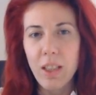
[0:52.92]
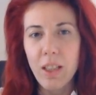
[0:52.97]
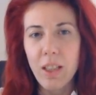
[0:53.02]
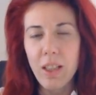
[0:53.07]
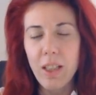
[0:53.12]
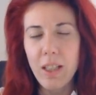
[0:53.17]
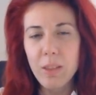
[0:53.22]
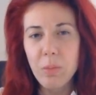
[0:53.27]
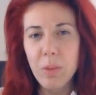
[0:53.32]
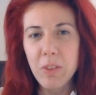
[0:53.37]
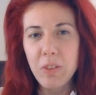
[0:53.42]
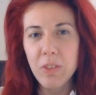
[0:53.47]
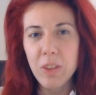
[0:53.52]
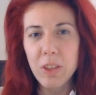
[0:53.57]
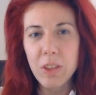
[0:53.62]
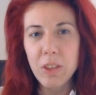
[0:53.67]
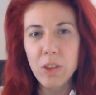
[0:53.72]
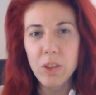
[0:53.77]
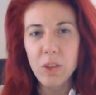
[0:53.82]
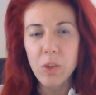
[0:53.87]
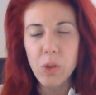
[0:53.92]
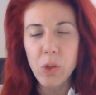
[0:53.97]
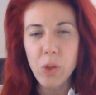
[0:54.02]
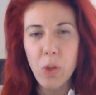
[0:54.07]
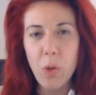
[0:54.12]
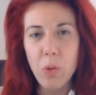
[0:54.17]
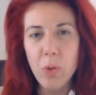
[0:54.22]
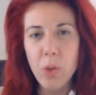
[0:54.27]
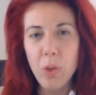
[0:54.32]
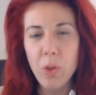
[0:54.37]
Let me first
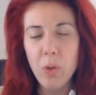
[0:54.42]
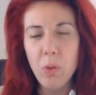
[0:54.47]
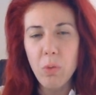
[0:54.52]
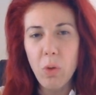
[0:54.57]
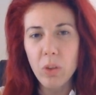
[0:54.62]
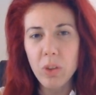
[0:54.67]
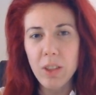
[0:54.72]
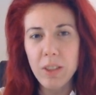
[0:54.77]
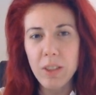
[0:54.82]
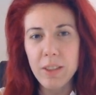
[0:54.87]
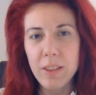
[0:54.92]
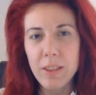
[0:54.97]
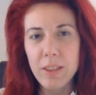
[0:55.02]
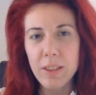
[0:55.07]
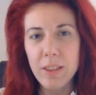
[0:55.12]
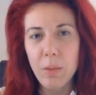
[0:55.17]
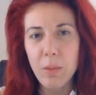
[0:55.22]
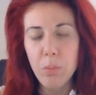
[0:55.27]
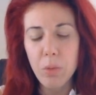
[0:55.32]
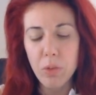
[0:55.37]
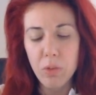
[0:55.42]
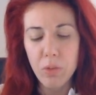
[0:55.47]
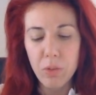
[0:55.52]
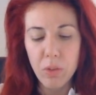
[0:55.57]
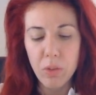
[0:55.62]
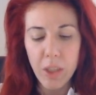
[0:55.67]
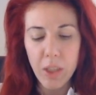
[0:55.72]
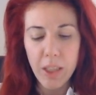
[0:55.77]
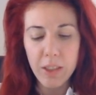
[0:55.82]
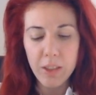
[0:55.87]
show you what is the symbol
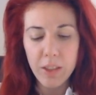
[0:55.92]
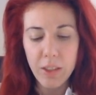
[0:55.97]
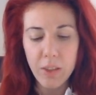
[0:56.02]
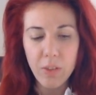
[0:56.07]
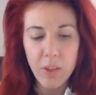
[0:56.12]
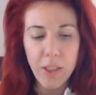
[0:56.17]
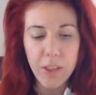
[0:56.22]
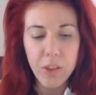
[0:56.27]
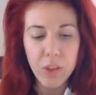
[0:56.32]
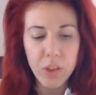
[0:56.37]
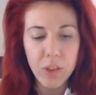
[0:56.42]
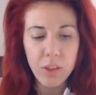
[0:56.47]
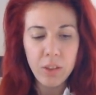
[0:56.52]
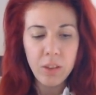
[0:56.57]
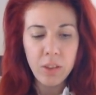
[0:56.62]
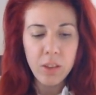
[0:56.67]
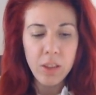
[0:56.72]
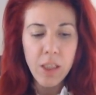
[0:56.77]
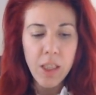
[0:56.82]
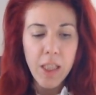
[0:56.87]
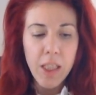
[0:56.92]
for integration.